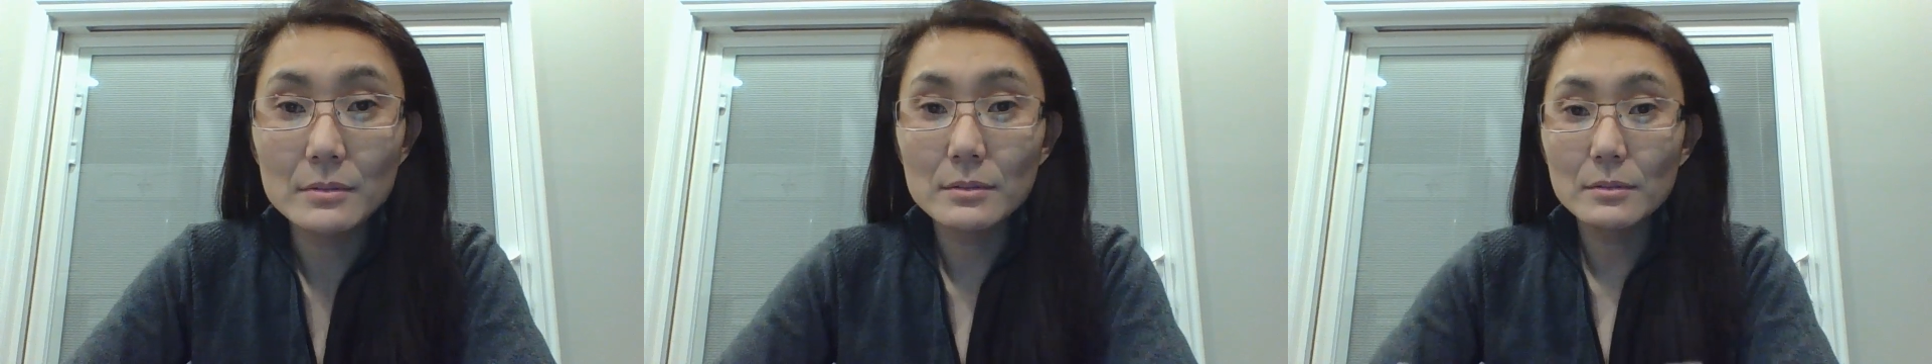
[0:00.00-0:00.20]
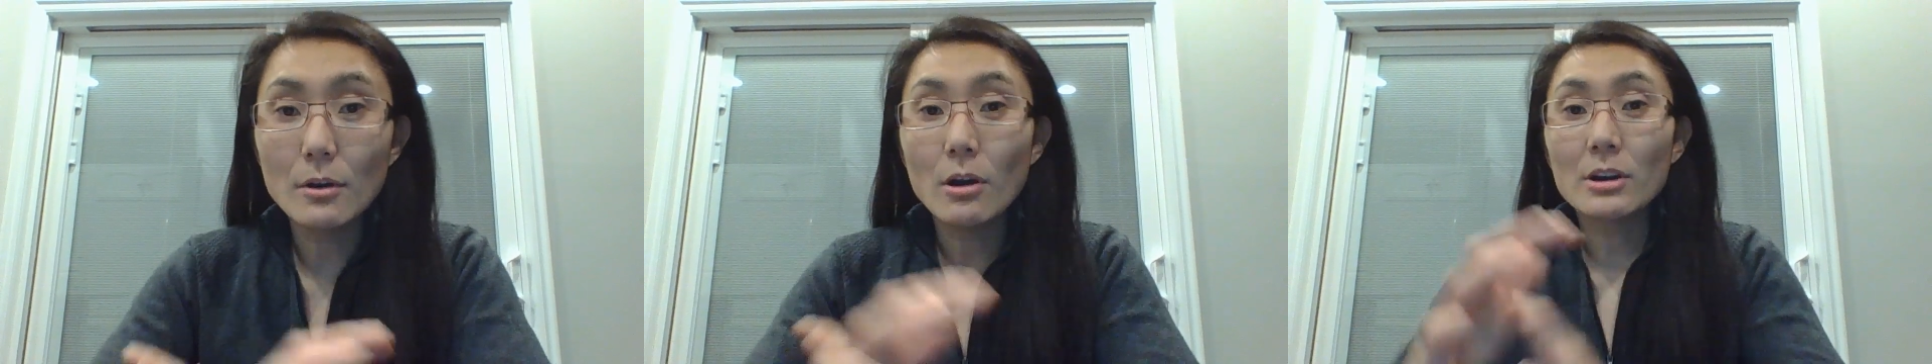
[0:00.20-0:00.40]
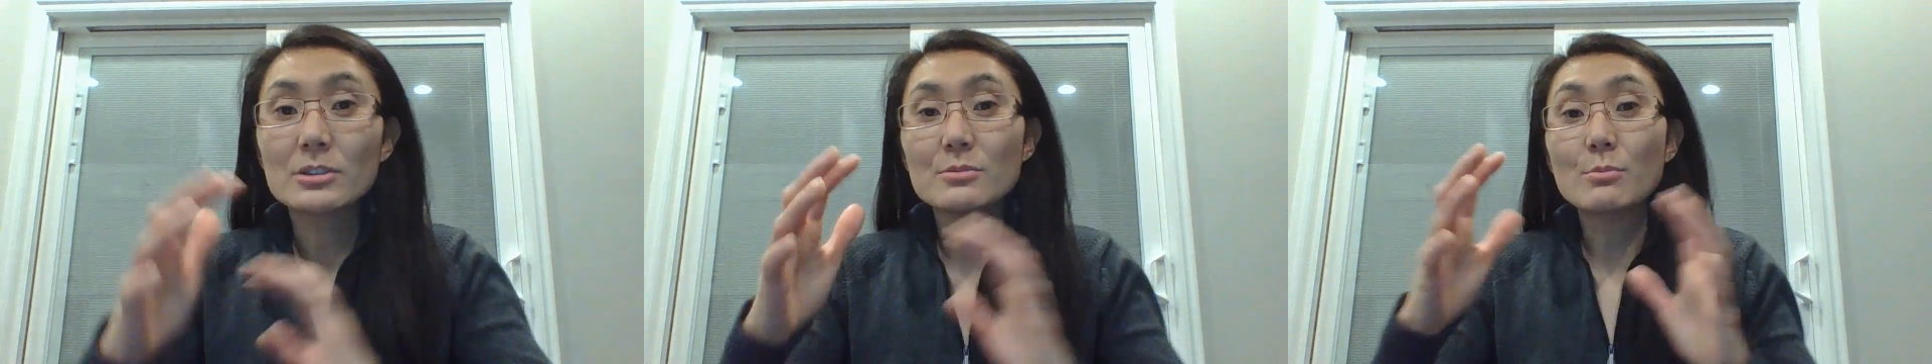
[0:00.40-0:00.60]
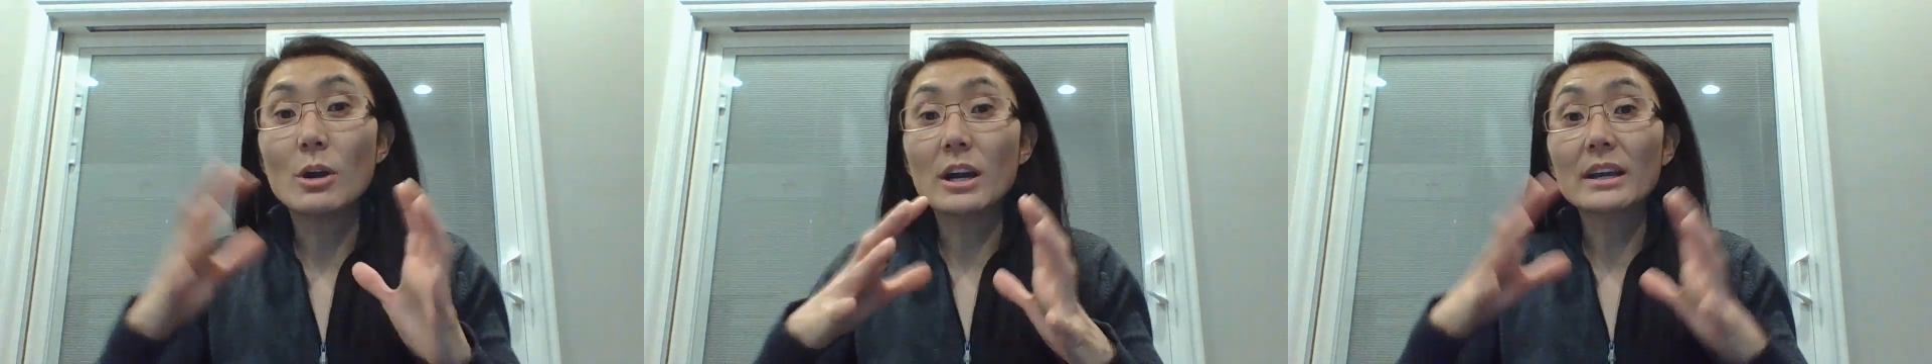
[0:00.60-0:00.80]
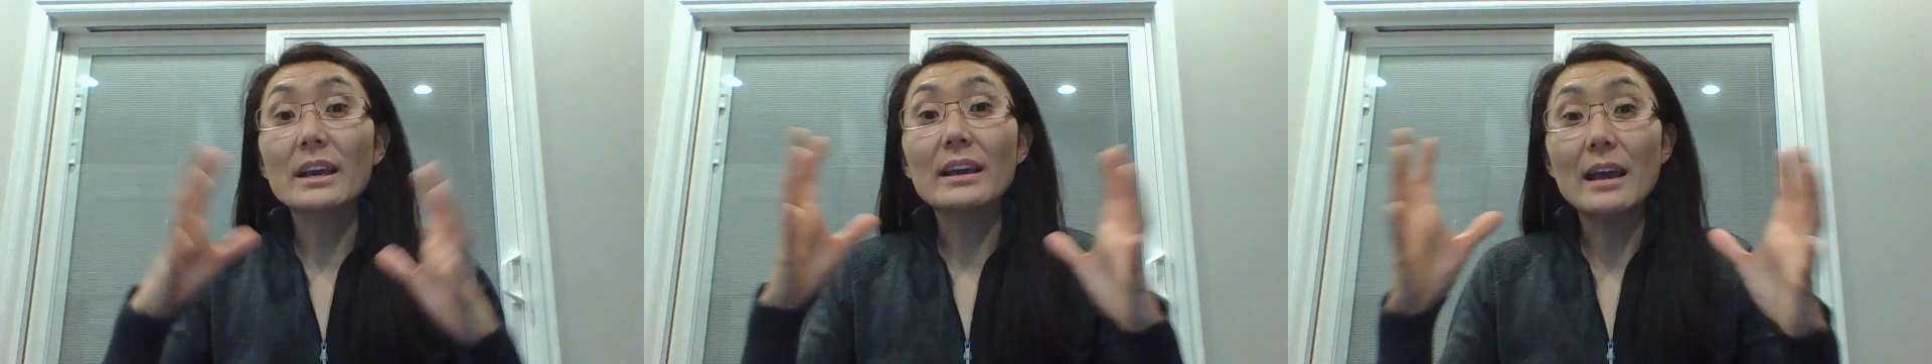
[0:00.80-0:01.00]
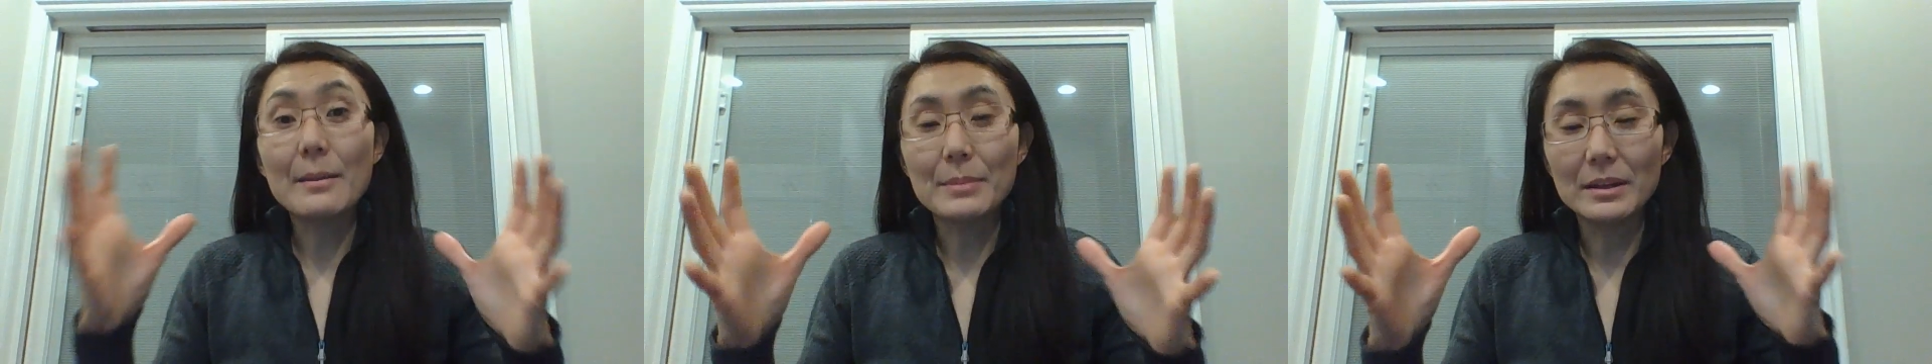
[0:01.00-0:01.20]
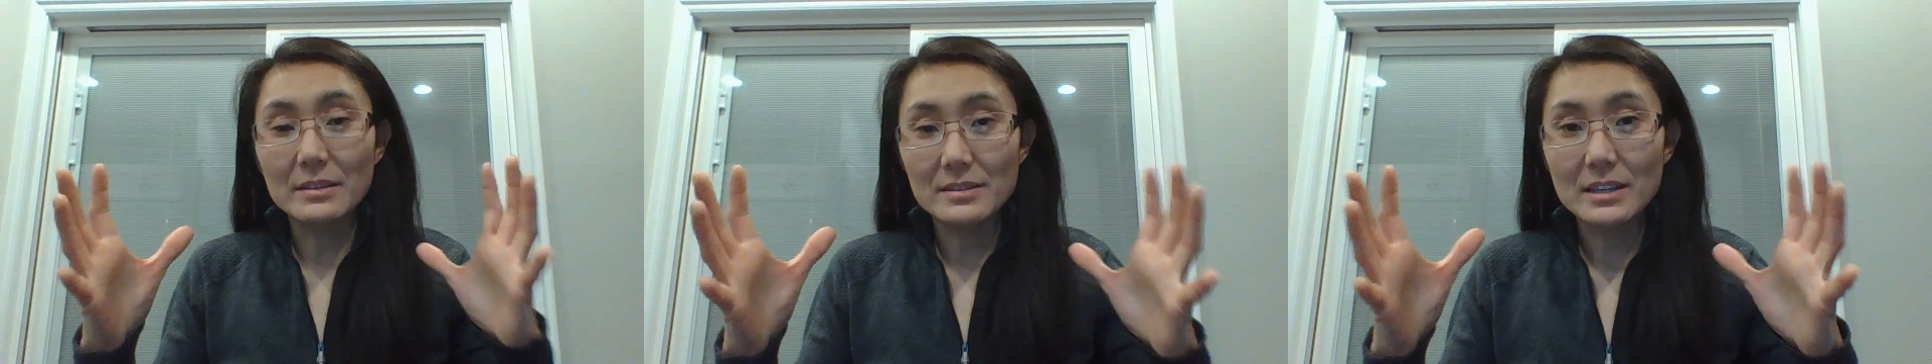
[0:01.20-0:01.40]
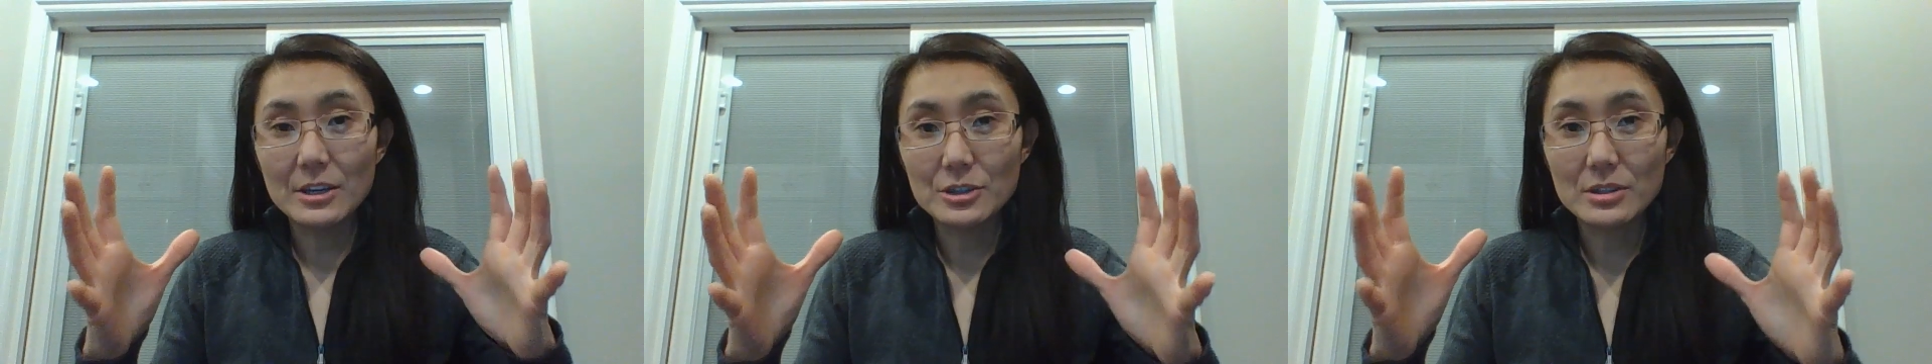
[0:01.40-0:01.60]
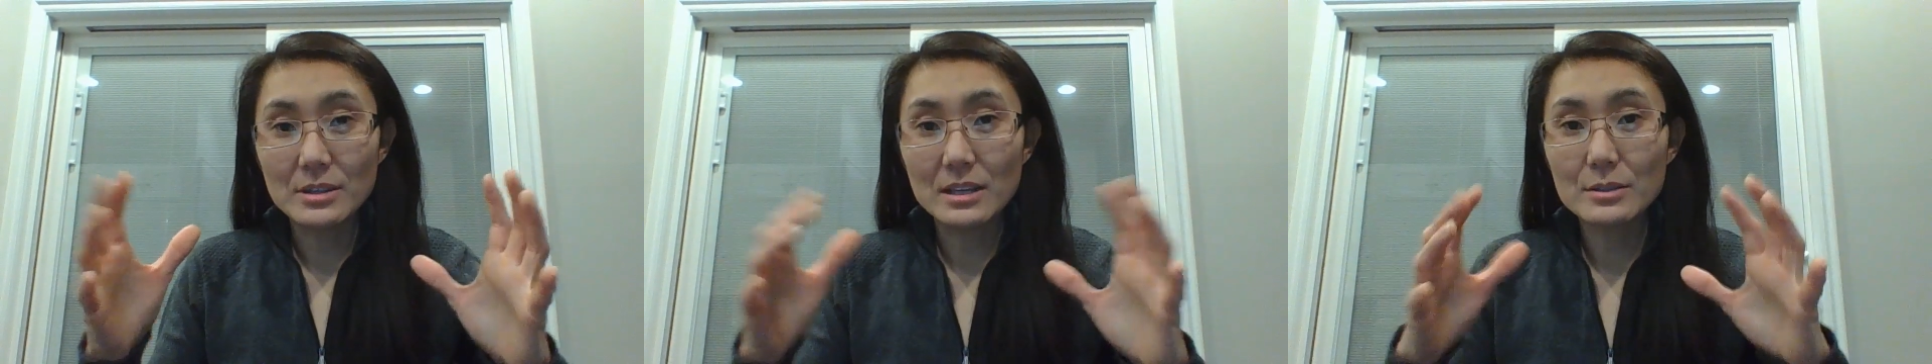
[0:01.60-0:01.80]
large market capitalization.